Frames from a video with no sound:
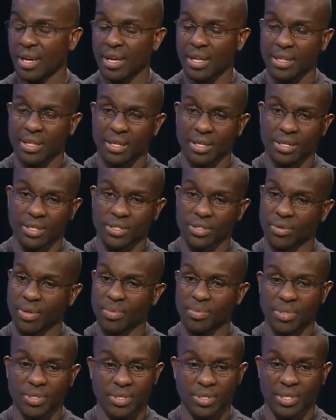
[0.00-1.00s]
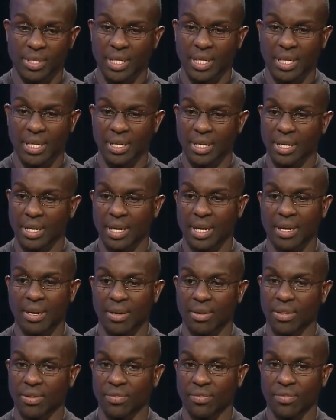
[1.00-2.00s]
the description uh,
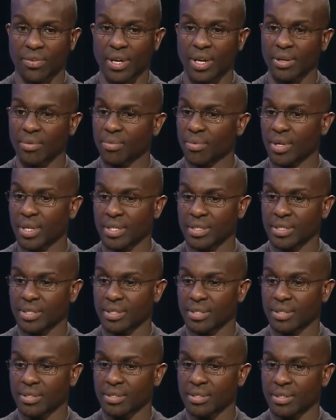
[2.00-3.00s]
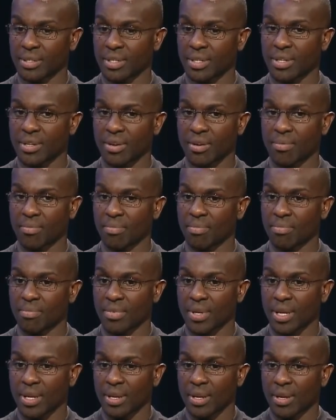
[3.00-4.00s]
on the front was, you know,
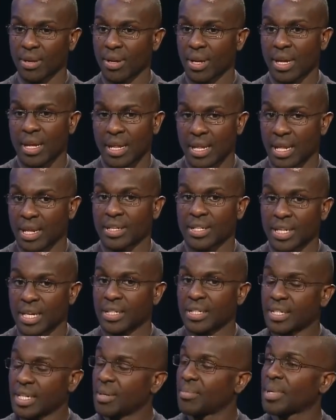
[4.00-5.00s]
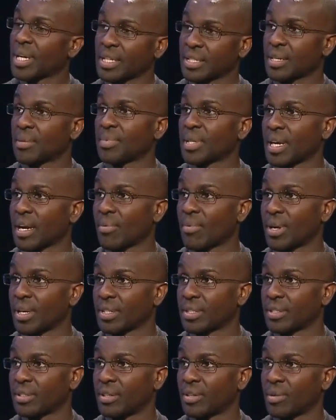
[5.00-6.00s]
uh, it, it seemed like something I
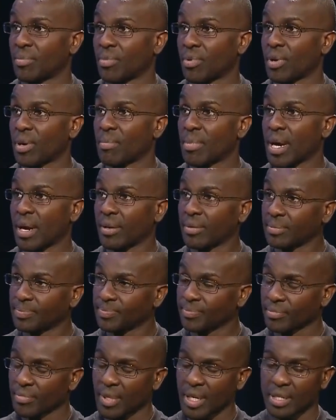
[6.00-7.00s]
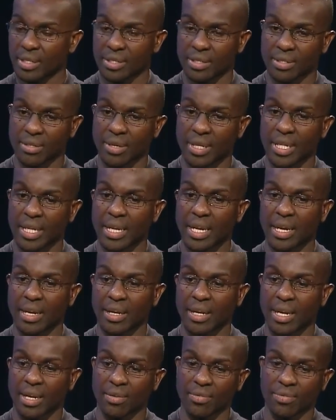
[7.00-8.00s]
wanted to learn more about. Mm -hmm. And so, and then
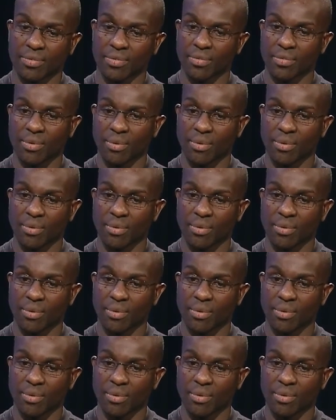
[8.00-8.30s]
I kind of